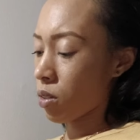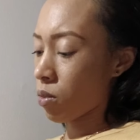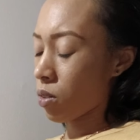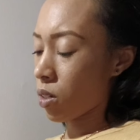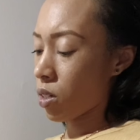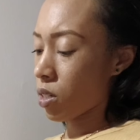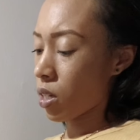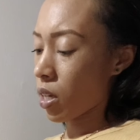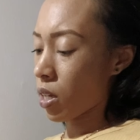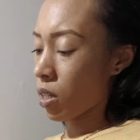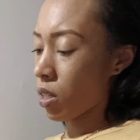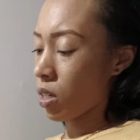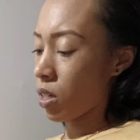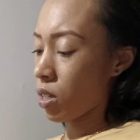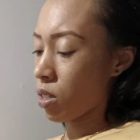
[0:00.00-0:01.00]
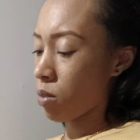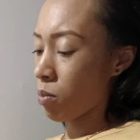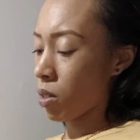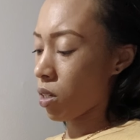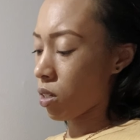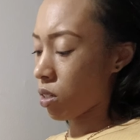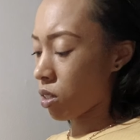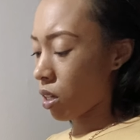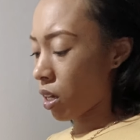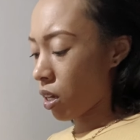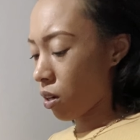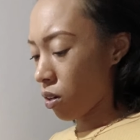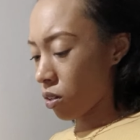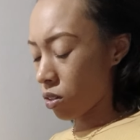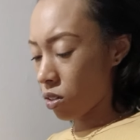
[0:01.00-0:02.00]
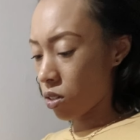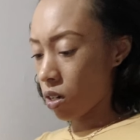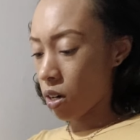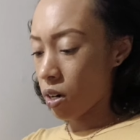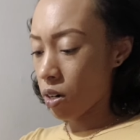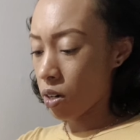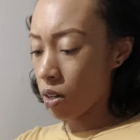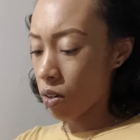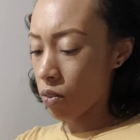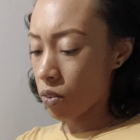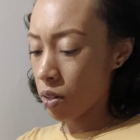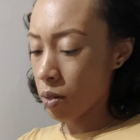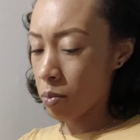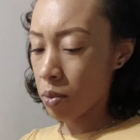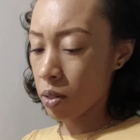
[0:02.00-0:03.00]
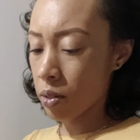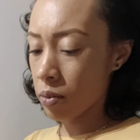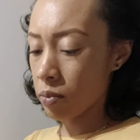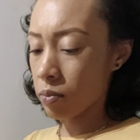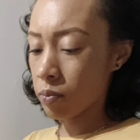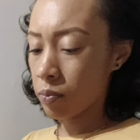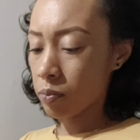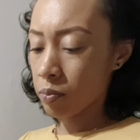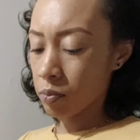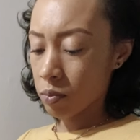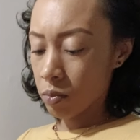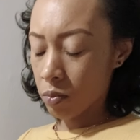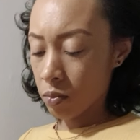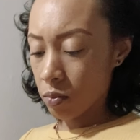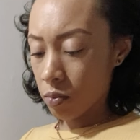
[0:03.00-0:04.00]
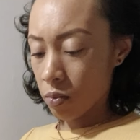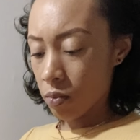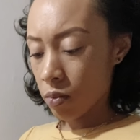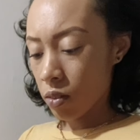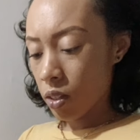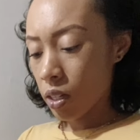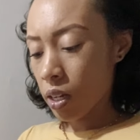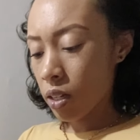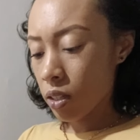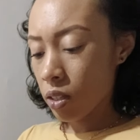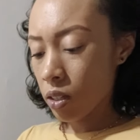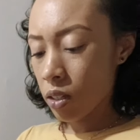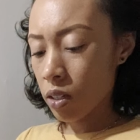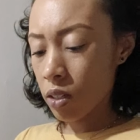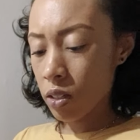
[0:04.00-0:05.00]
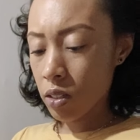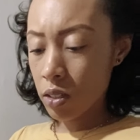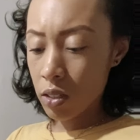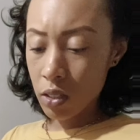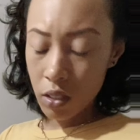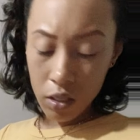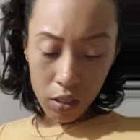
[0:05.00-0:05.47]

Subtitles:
I'm gonna take these because they turned over, but not these.